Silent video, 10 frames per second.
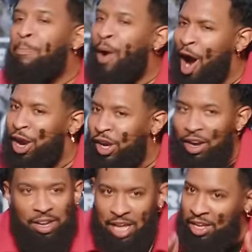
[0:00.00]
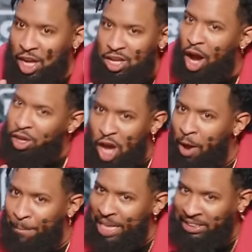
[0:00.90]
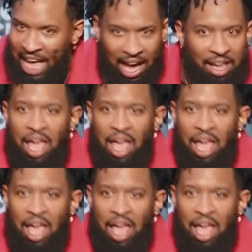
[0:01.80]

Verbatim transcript: partner. Y'all missed that.